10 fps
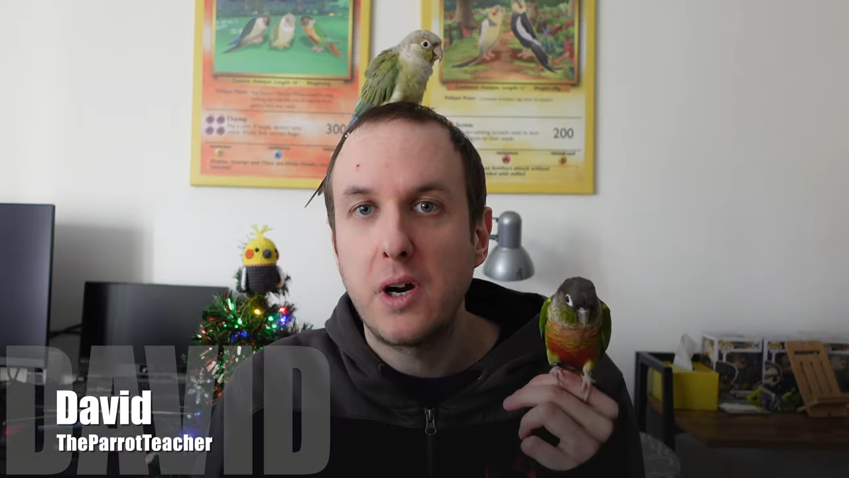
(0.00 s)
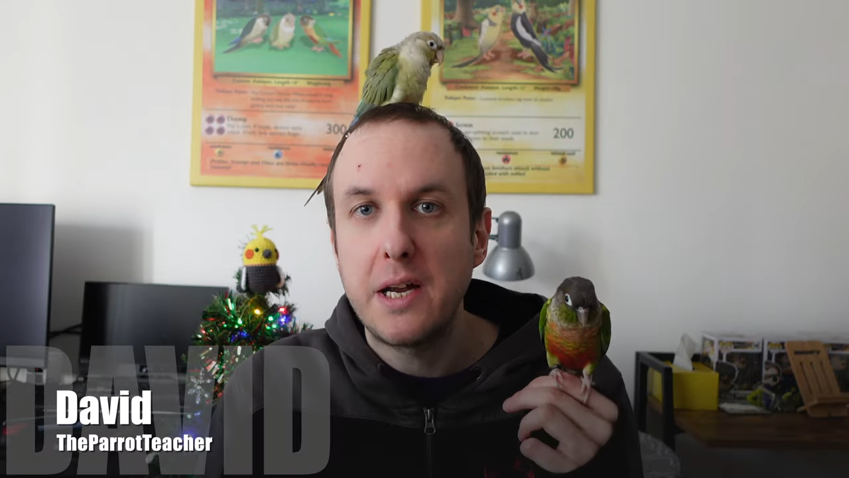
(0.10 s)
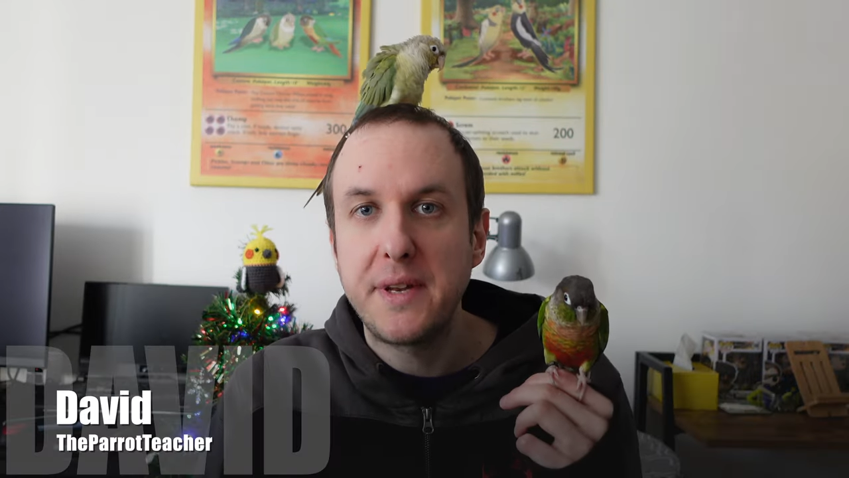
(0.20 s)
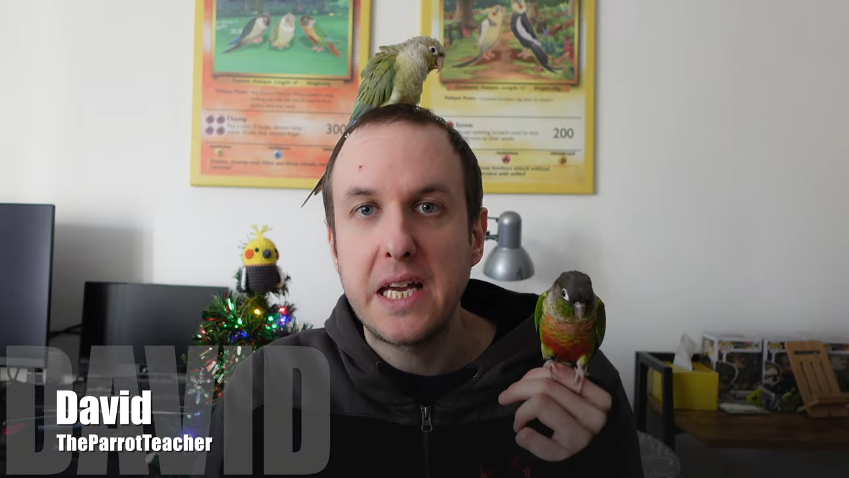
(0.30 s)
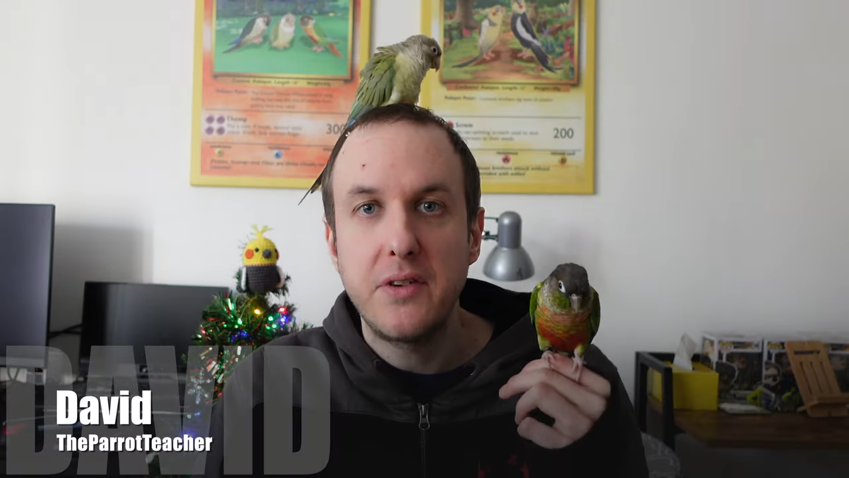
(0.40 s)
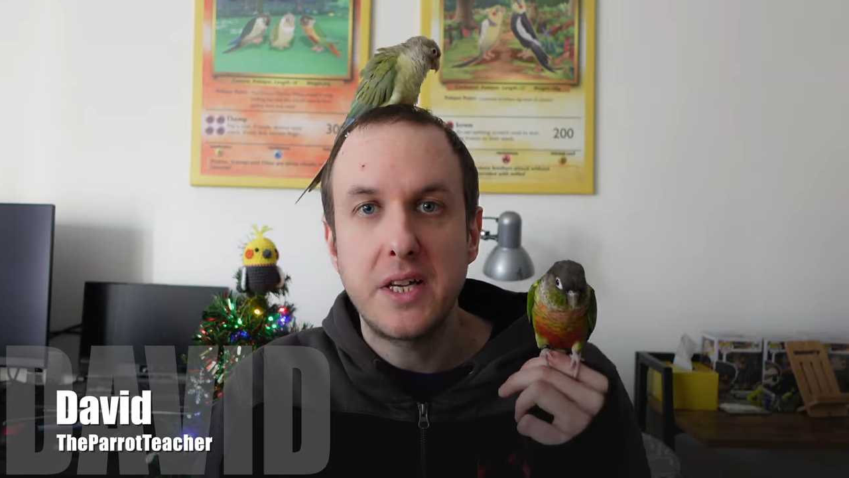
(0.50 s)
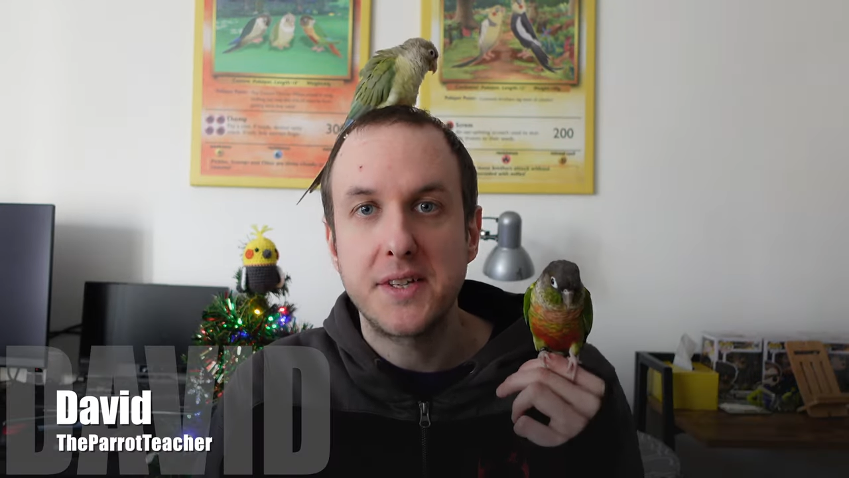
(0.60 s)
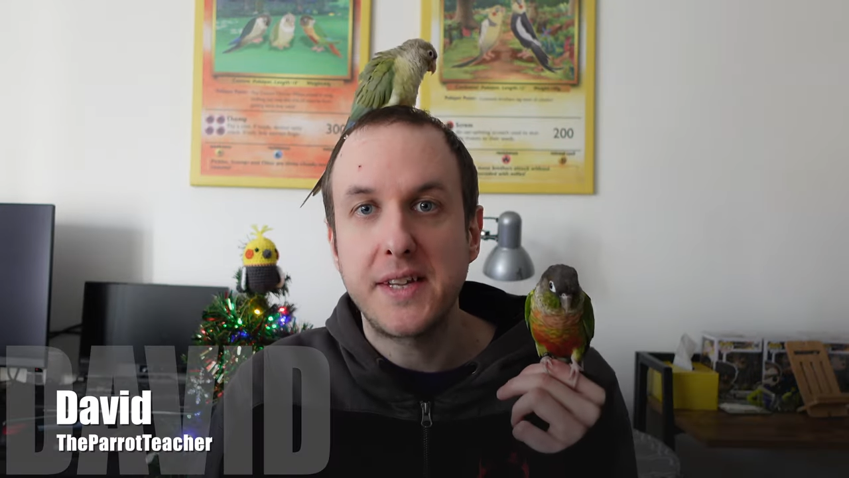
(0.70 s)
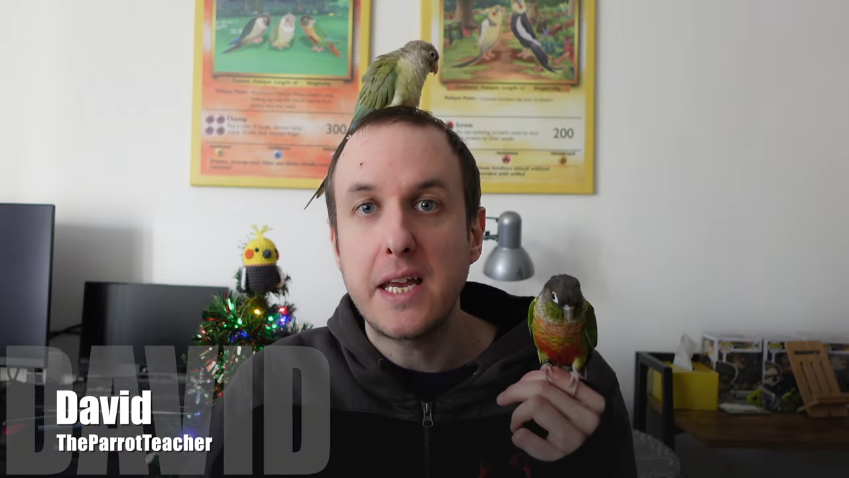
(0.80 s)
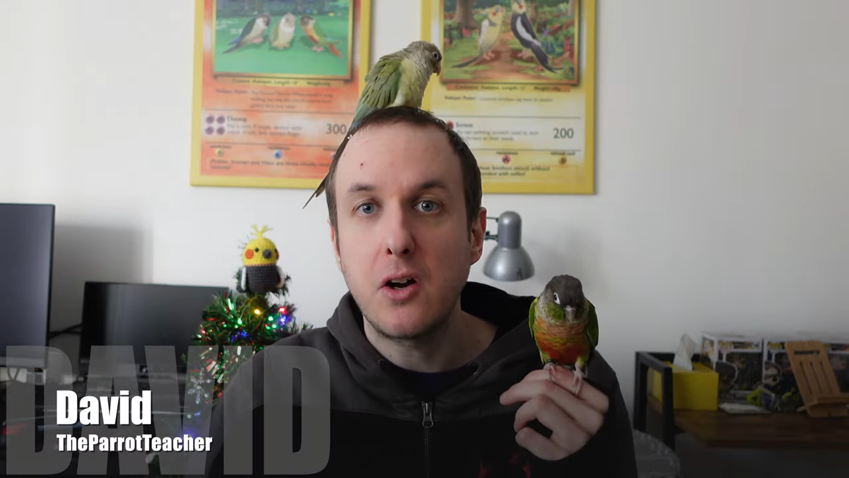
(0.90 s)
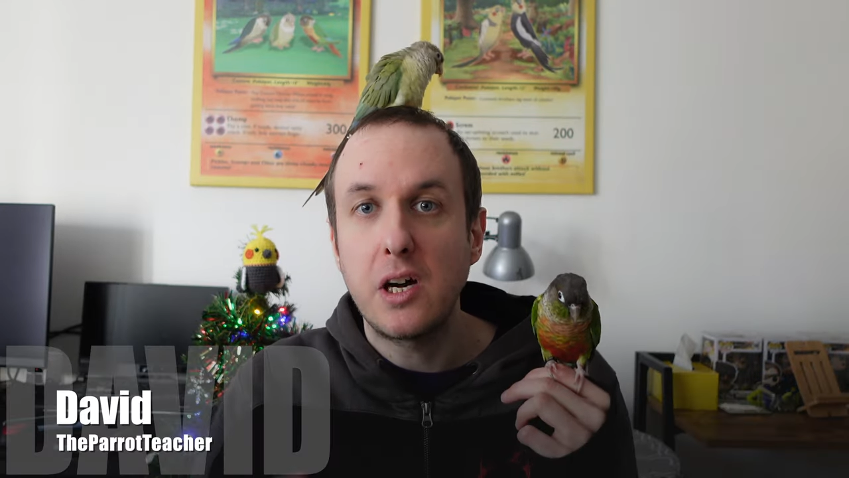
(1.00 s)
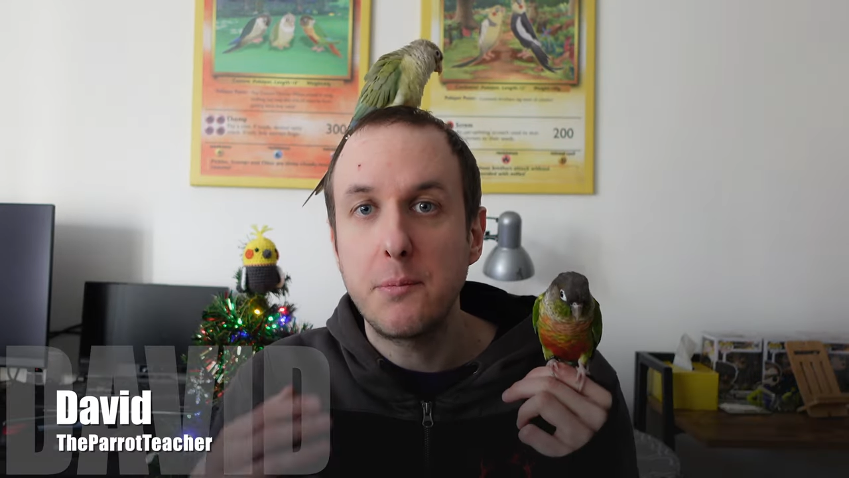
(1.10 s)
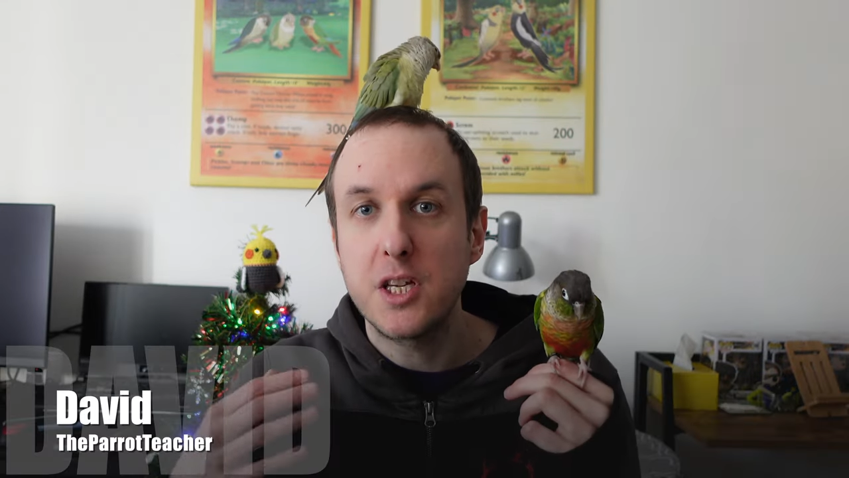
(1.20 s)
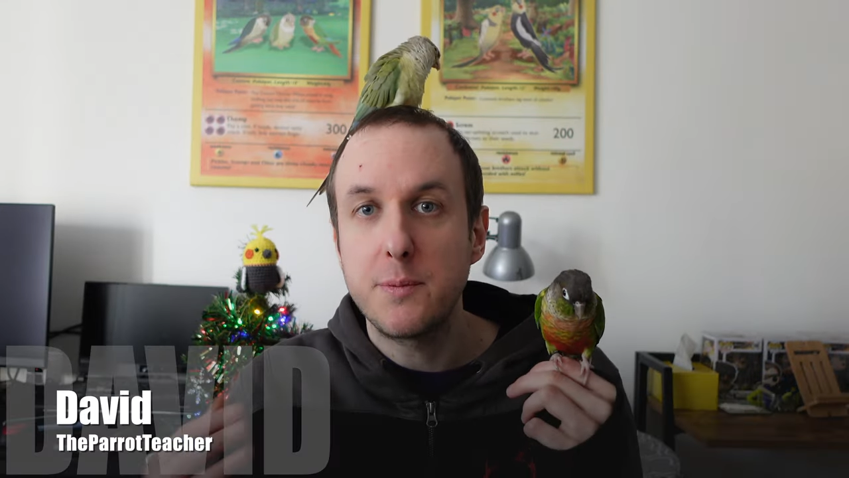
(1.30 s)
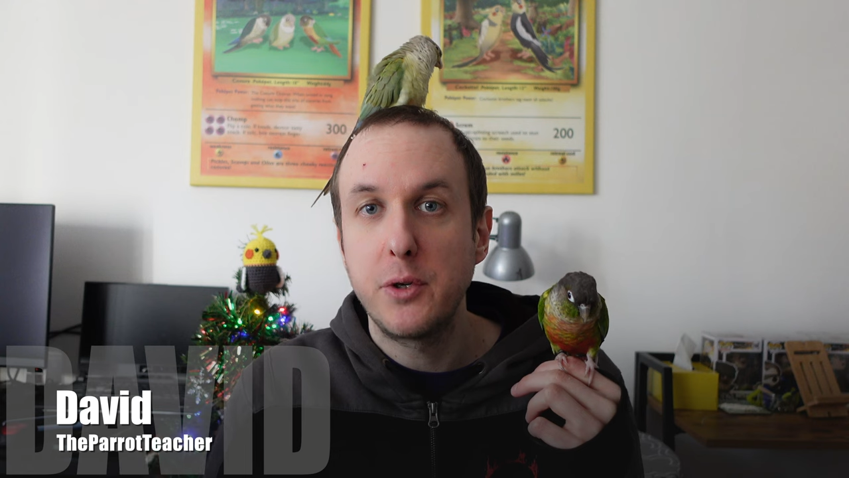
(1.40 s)
I am David and today I am
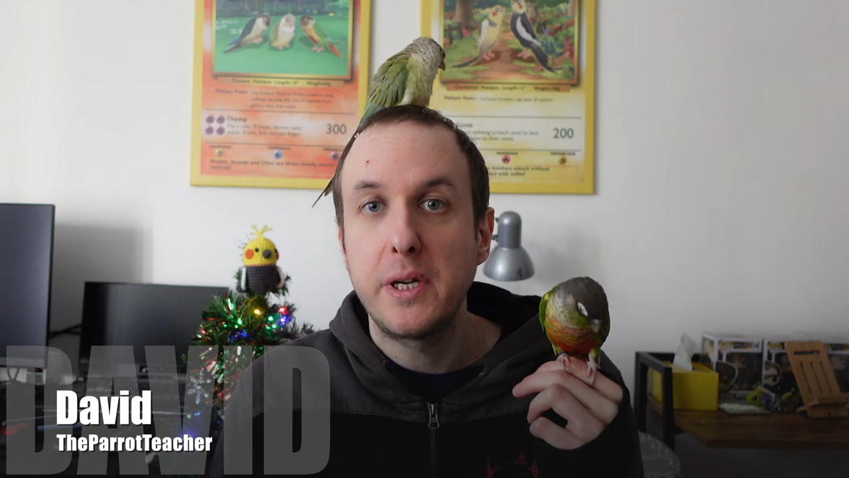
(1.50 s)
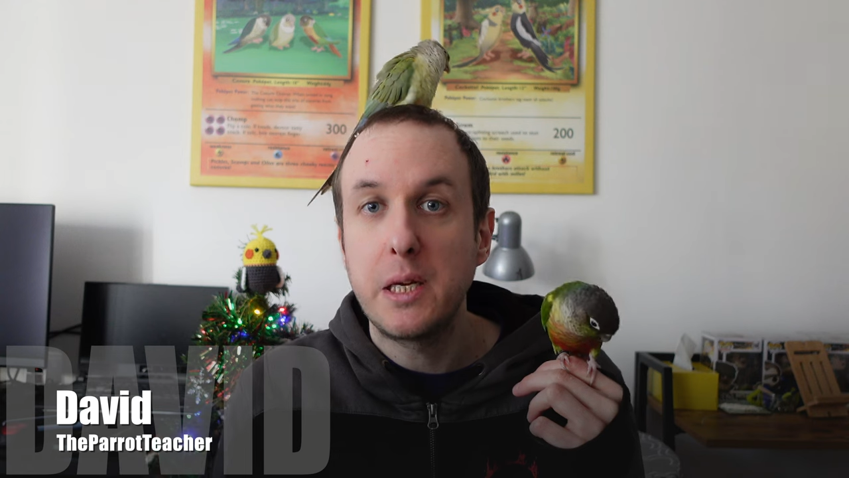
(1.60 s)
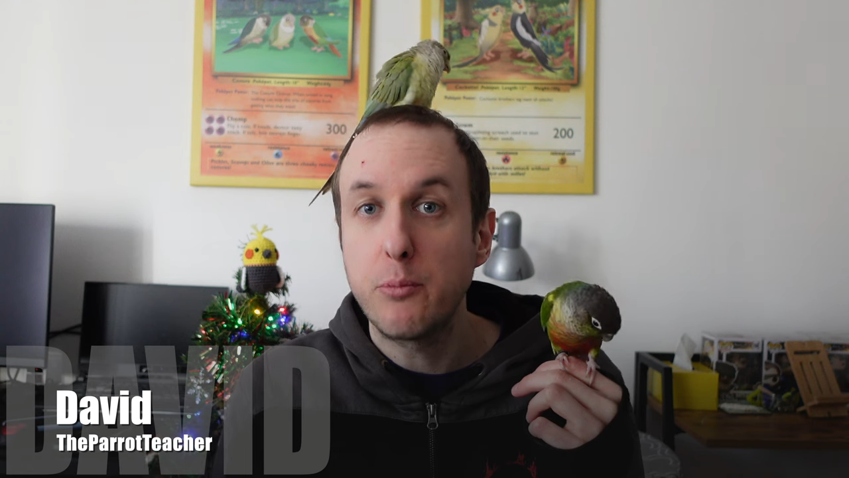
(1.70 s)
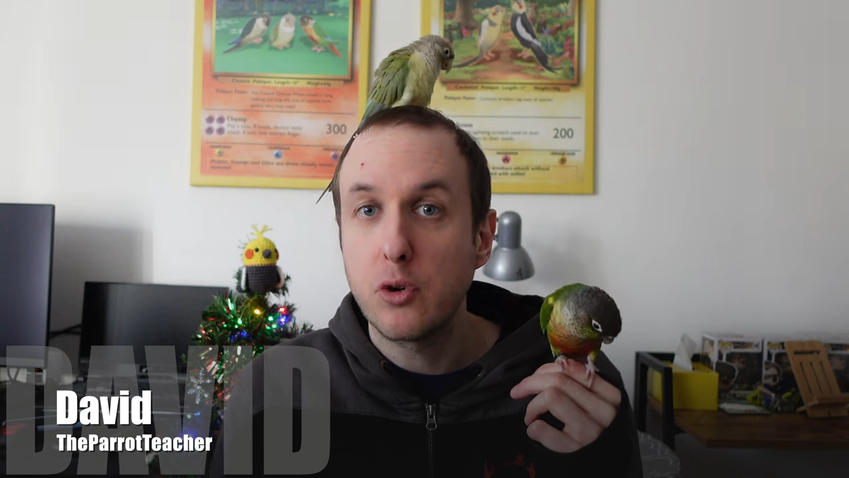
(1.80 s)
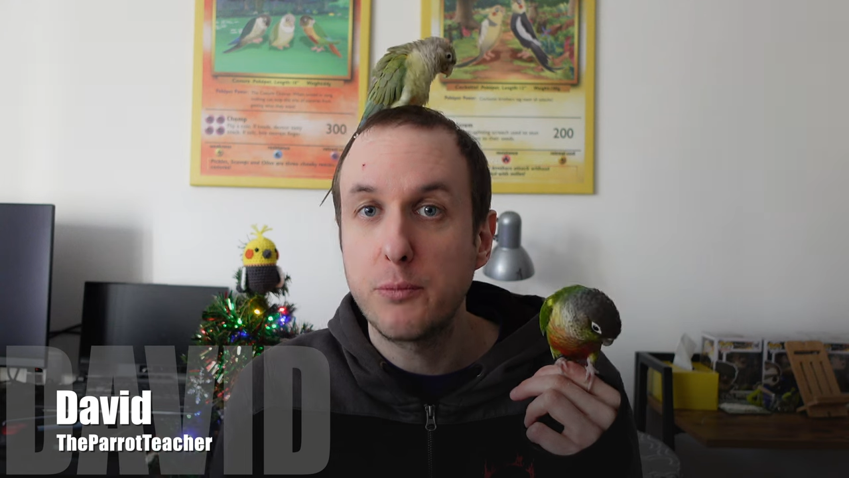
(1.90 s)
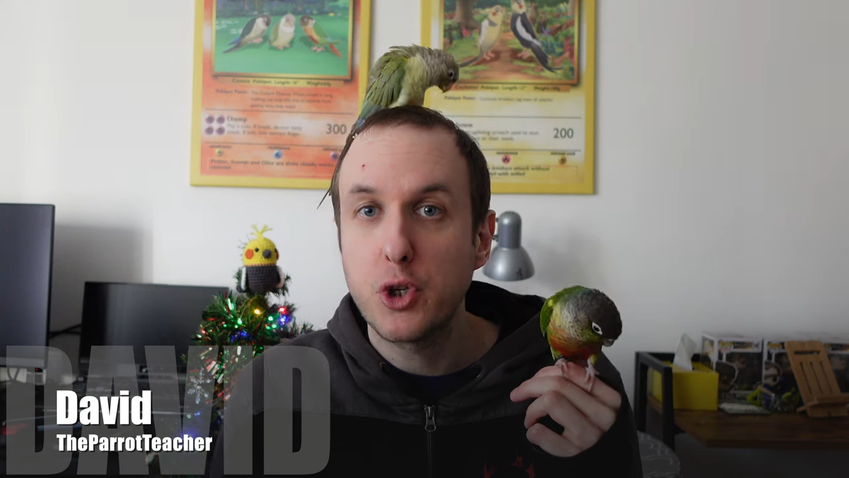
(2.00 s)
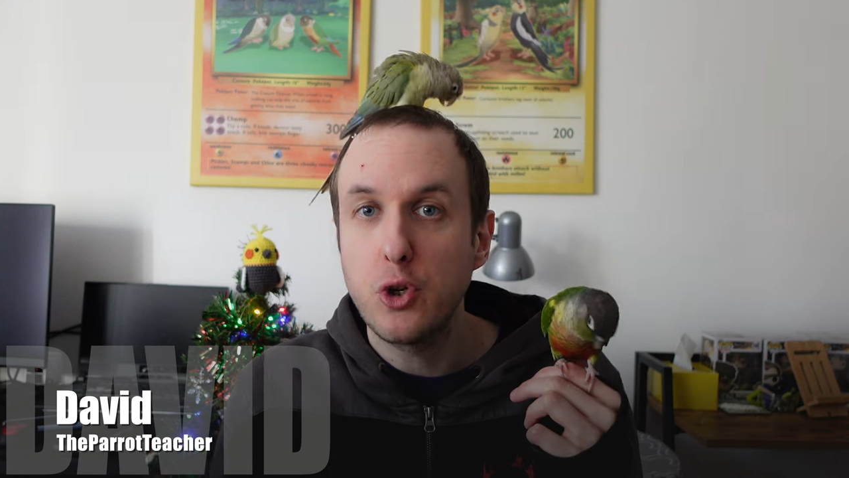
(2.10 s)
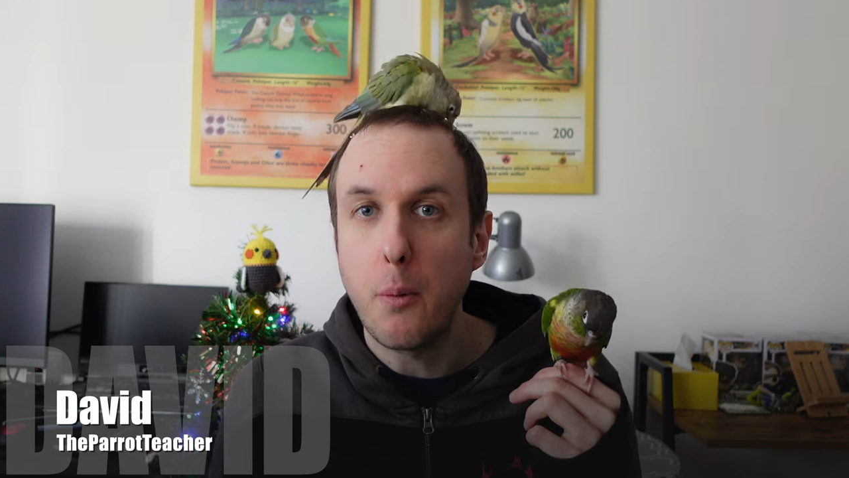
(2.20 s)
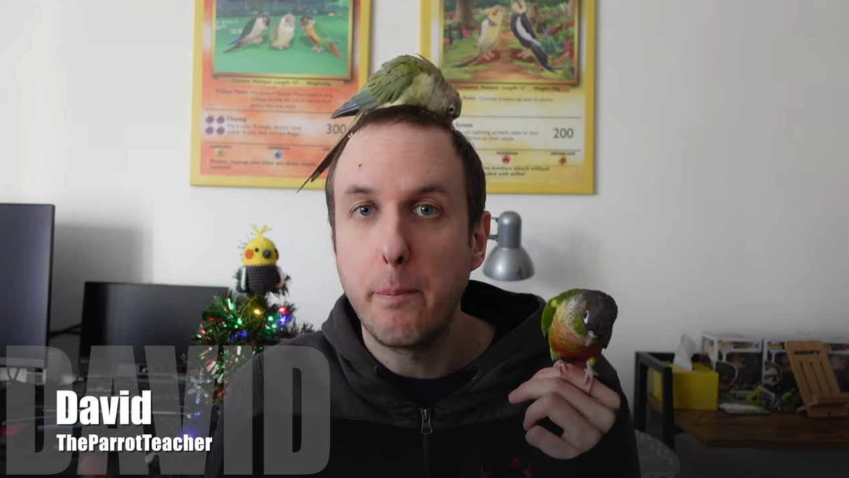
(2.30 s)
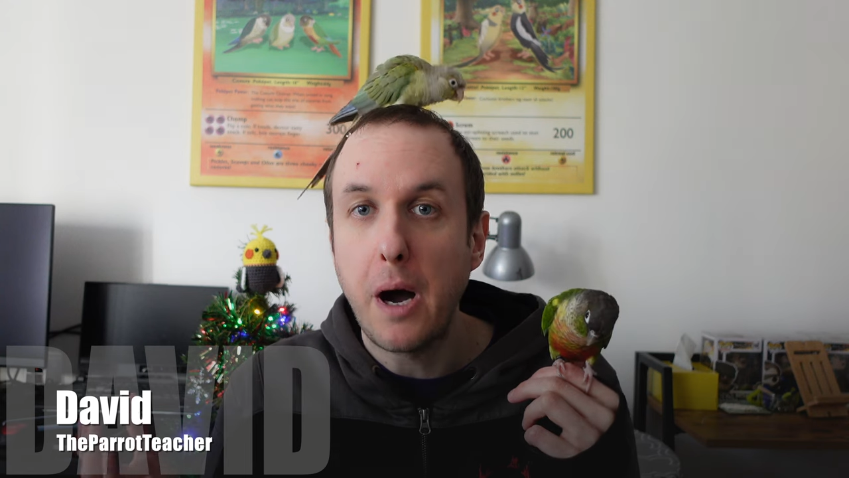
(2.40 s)
going to be doing an impromptu